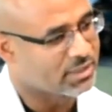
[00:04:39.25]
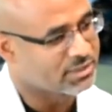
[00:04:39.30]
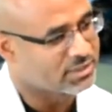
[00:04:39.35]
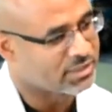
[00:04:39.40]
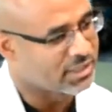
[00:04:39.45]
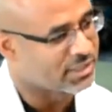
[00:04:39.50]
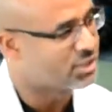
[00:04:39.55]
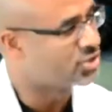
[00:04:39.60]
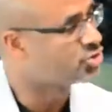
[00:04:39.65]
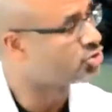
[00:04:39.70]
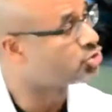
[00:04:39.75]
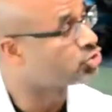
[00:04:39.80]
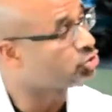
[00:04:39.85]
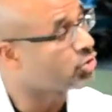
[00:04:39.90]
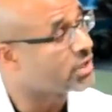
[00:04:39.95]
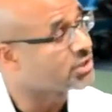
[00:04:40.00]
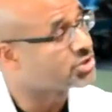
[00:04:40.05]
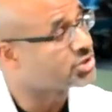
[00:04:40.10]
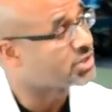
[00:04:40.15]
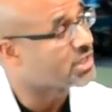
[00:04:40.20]
gets
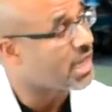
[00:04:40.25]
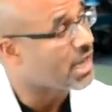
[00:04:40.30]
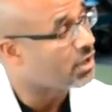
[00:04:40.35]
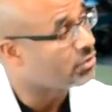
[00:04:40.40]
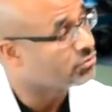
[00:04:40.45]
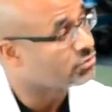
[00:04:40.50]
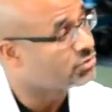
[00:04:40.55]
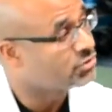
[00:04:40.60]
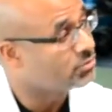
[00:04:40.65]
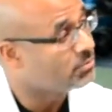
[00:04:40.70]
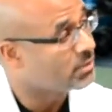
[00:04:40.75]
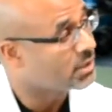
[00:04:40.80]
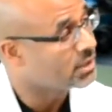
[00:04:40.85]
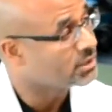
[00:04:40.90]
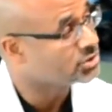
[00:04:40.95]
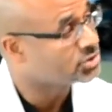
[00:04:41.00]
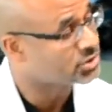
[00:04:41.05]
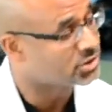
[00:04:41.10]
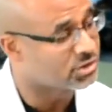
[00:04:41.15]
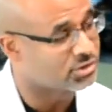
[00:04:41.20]
stretched out too
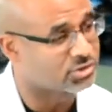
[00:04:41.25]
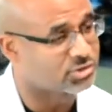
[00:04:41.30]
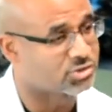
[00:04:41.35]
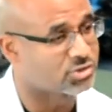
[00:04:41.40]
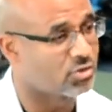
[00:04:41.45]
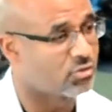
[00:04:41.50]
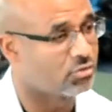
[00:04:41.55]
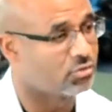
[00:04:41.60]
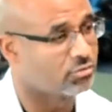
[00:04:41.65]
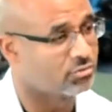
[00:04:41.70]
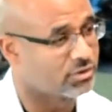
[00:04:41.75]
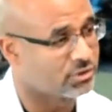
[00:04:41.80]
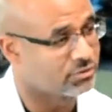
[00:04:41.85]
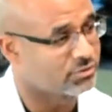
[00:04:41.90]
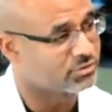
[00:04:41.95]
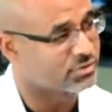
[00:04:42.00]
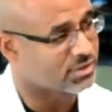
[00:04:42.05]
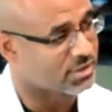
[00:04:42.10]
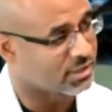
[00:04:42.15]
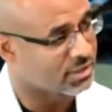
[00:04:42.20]
much, and so
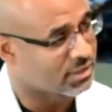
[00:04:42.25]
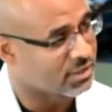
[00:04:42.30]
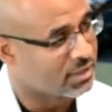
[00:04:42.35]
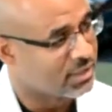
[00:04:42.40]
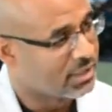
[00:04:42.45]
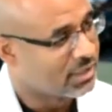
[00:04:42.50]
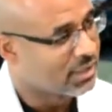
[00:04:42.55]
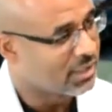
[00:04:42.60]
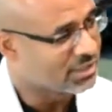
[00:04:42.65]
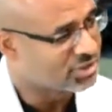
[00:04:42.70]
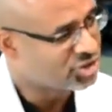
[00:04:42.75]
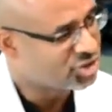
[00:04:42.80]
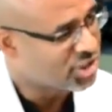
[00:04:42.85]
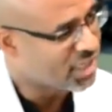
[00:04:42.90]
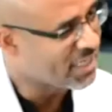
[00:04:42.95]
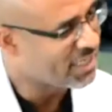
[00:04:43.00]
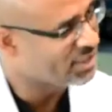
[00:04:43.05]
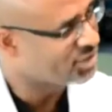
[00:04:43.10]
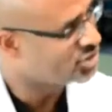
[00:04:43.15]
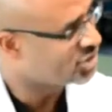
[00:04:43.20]
there's a
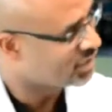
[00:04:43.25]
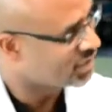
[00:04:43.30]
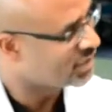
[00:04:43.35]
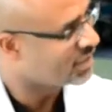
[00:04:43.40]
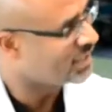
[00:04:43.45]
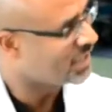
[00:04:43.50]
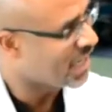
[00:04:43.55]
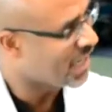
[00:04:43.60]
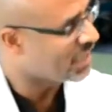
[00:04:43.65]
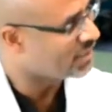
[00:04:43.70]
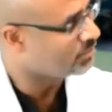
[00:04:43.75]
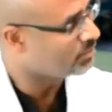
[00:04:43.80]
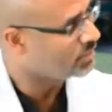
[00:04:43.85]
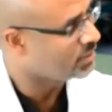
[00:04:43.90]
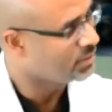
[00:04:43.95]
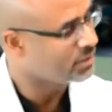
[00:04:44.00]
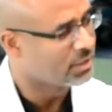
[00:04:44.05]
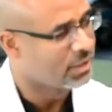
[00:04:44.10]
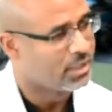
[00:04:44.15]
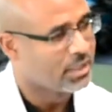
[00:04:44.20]
change in the anatomy,
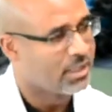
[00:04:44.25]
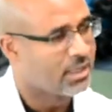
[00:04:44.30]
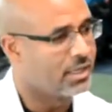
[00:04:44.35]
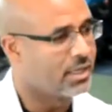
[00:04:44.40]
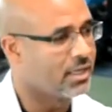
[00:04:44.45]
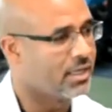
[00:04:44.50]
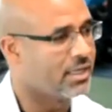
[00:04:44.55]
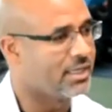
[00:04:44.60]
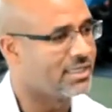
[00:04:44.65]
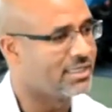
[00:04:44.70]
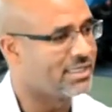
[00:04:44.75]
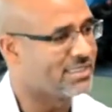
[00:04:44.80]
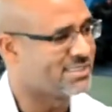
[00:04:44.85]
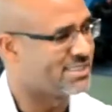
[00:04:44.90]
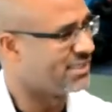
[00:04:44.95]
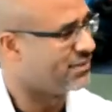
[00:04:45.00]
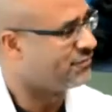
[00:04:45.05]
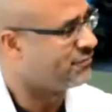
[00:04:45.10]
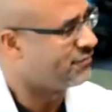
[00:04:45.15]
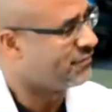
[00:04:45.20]
it gets
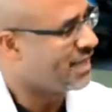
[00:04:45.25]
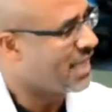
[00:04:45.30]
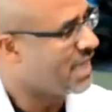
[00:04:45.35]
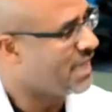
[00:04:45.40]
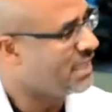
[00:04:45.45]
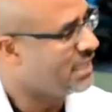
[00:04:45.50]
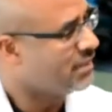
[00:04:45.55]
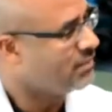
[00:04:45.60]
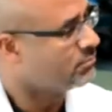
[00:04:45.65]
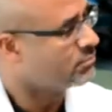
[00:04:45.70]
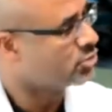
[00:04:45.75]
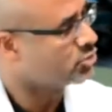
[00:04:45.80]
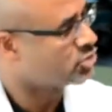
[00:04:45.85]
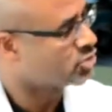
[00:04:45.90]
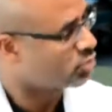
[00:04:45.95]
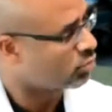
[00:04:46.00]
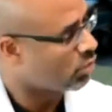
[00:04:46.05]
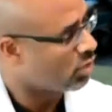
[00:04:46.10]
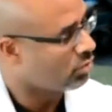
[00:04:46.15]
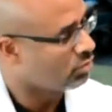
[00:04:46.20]
inflamed or
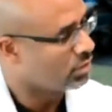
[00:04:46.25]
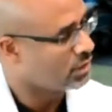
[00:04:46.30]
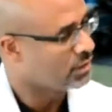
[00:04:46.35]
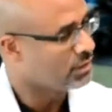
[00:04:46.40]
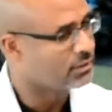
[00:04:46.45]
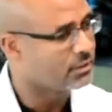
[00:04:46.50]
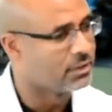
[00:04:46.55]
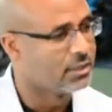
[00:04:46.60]
swollen,